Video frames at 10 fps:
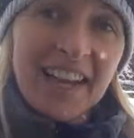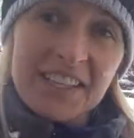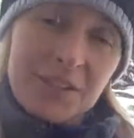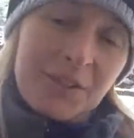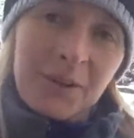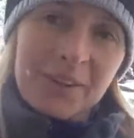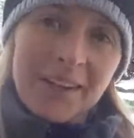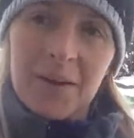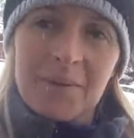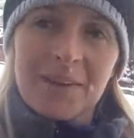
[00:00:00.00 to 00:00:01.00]
it's totally
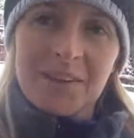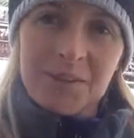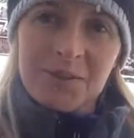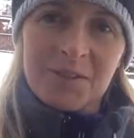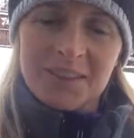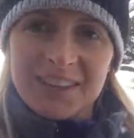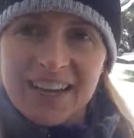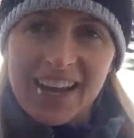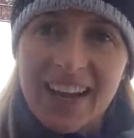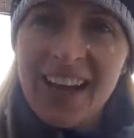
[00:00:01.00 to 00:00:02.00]
coming in useful
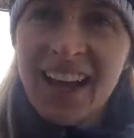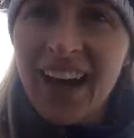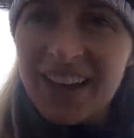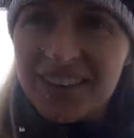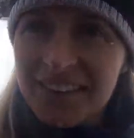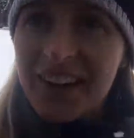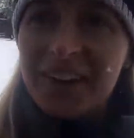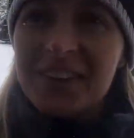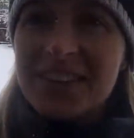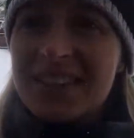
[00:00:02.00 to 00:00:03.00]
today. I don't
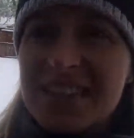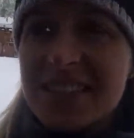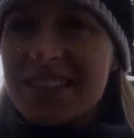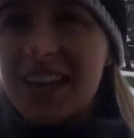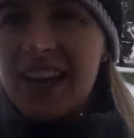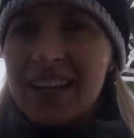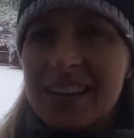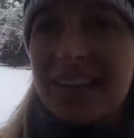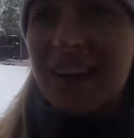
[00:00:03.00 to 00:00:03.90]
know, this is insane